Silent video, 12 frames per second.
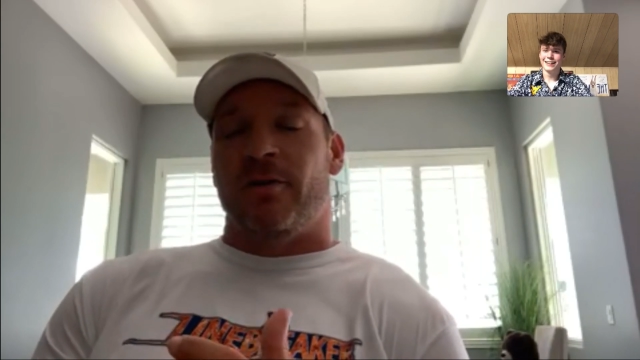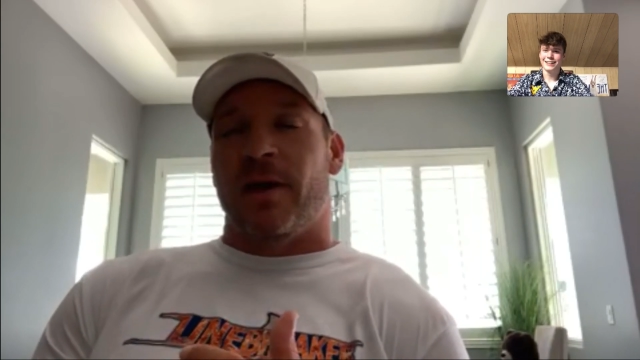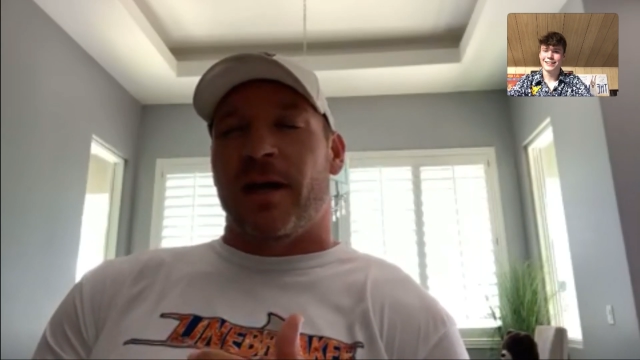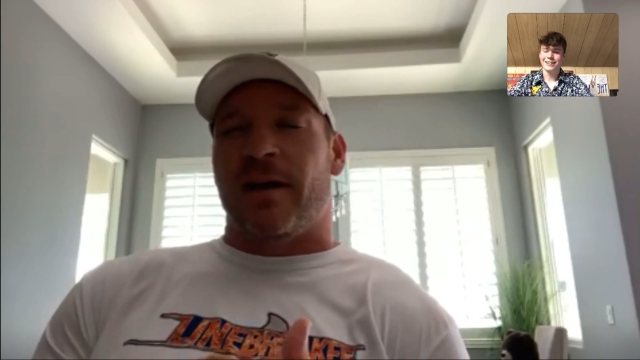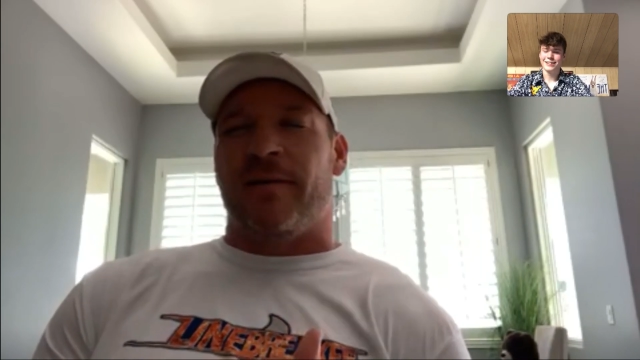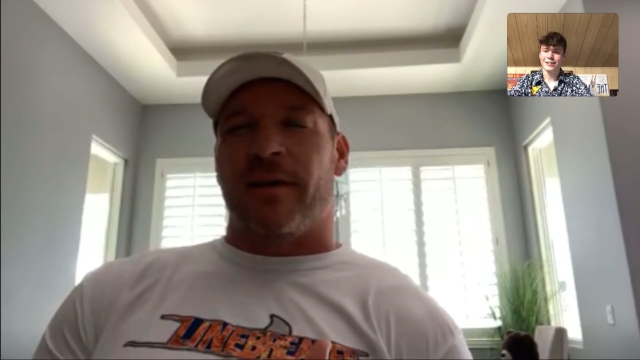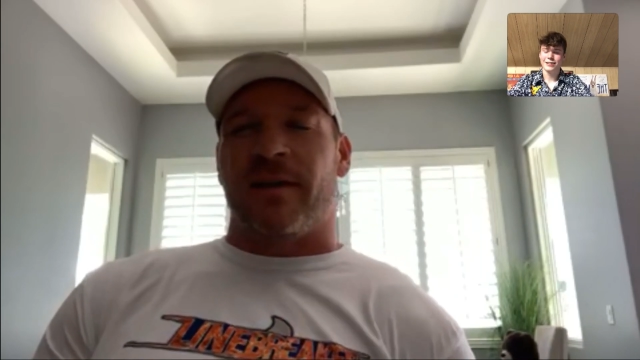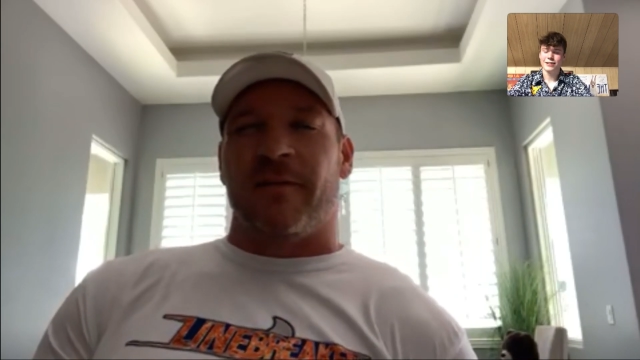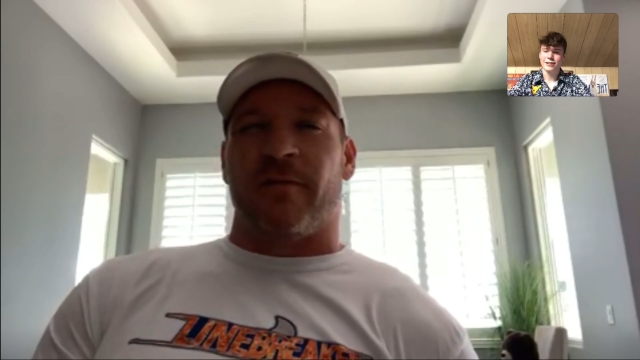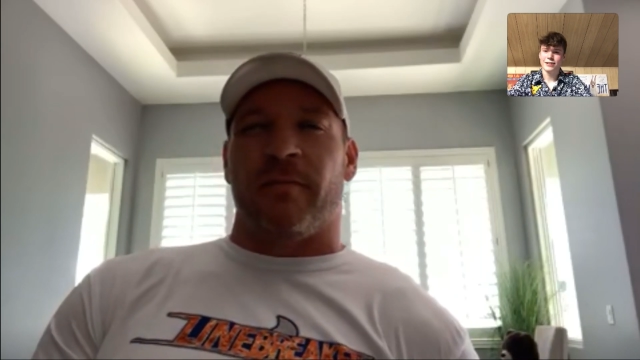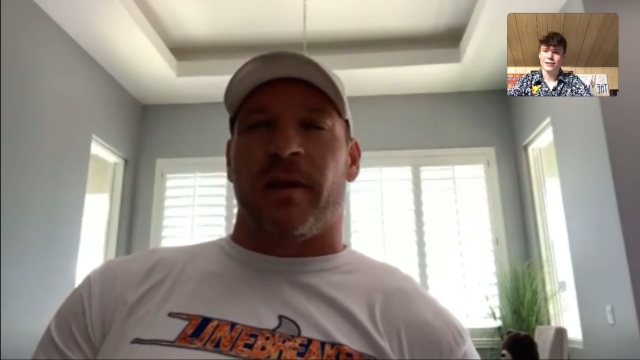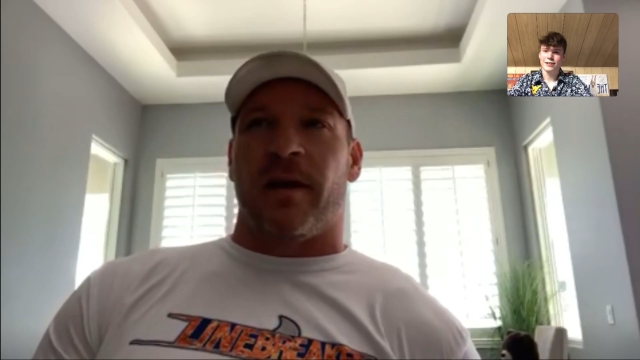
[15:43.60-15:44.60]
And you have, I
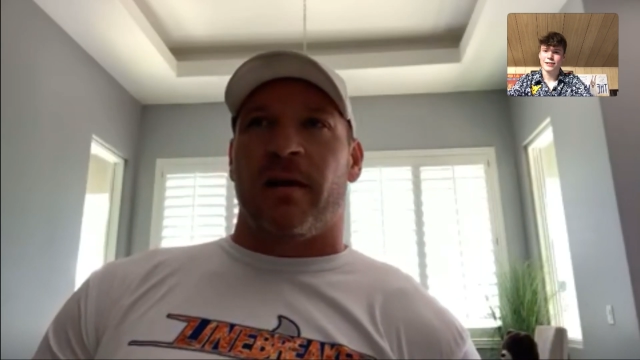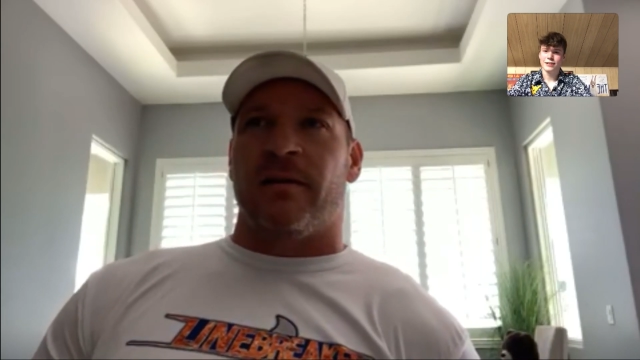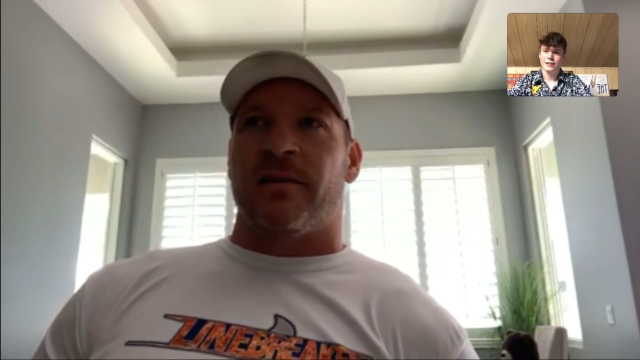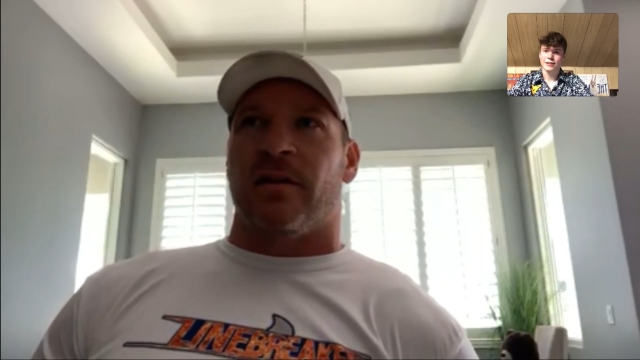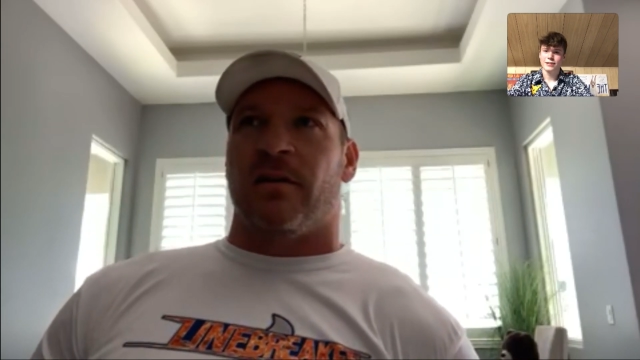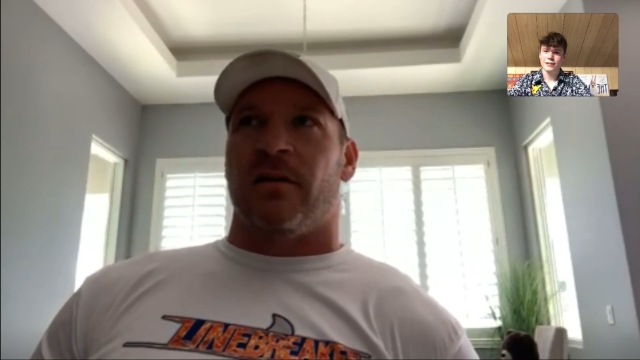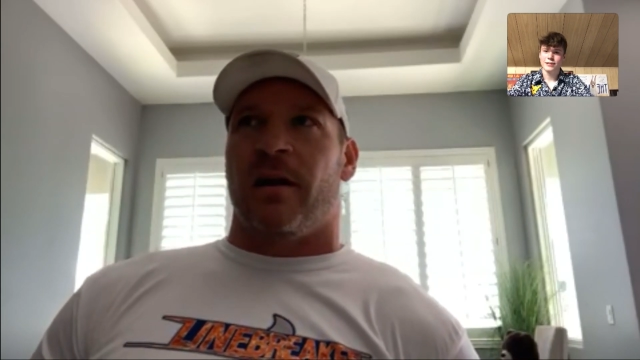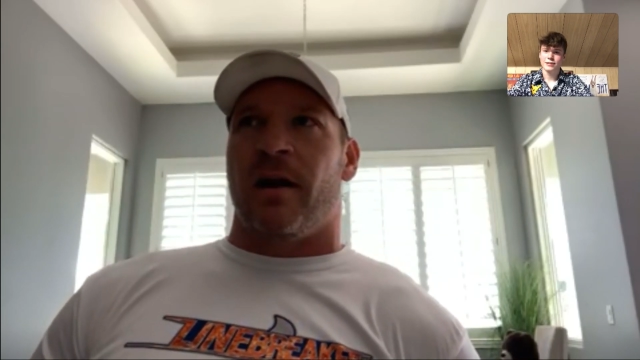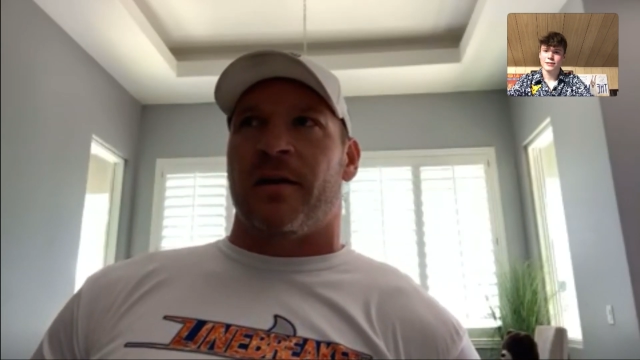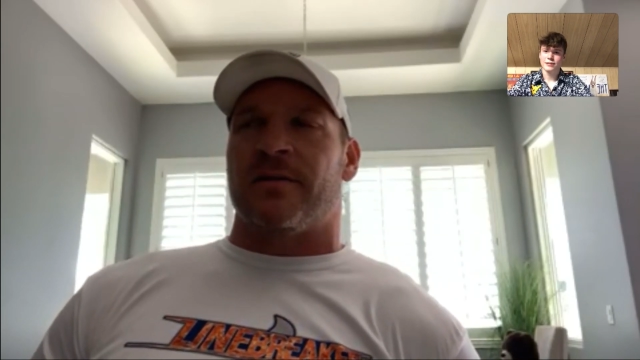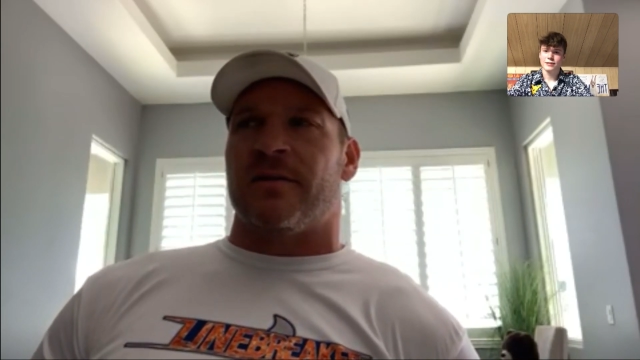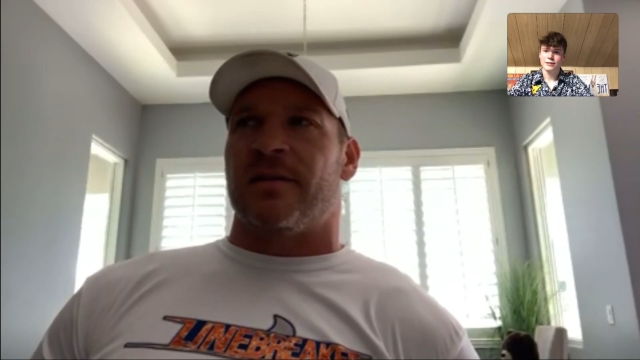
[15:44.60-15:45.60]
think, from there until
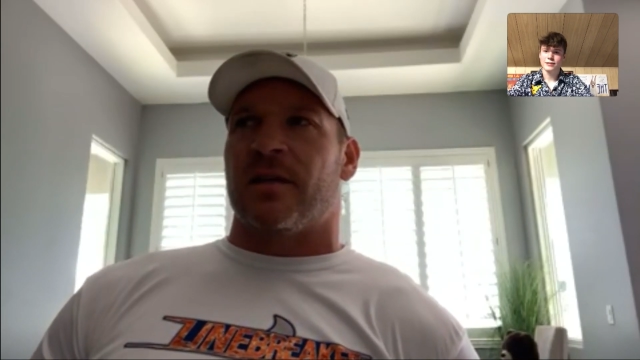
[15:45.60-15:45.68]
August,